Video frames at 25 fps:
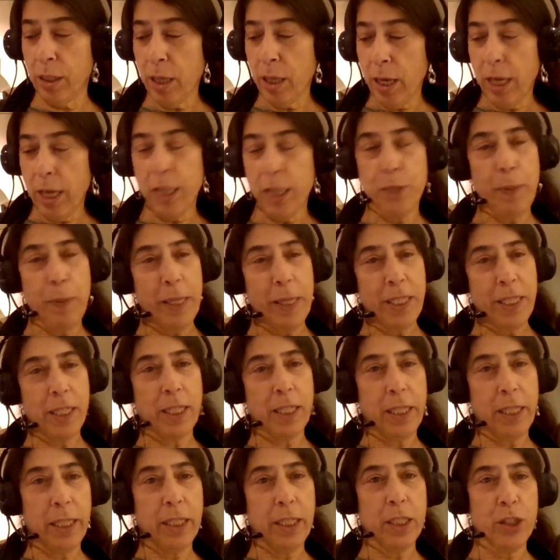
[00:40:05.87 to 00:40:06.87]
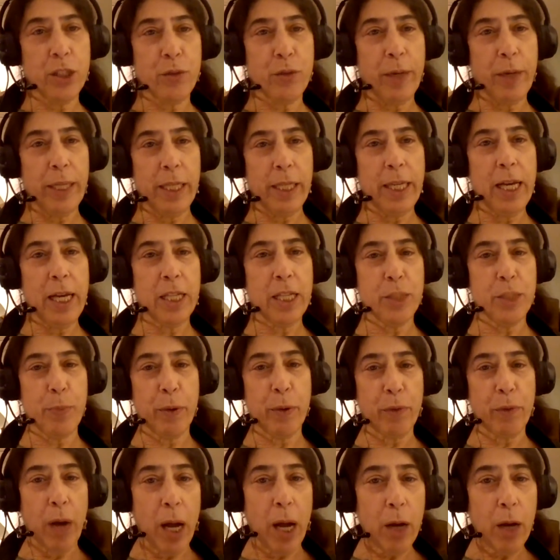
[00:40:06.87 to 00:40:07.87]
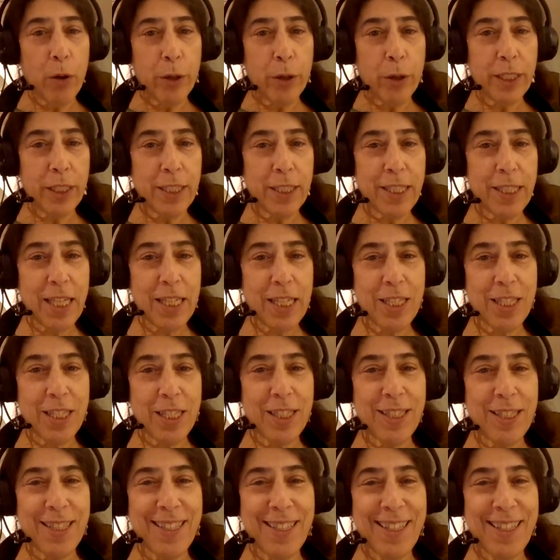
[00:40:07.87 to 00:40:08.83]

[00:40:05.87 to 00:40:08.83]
as basically an Israeli Hasbara organization?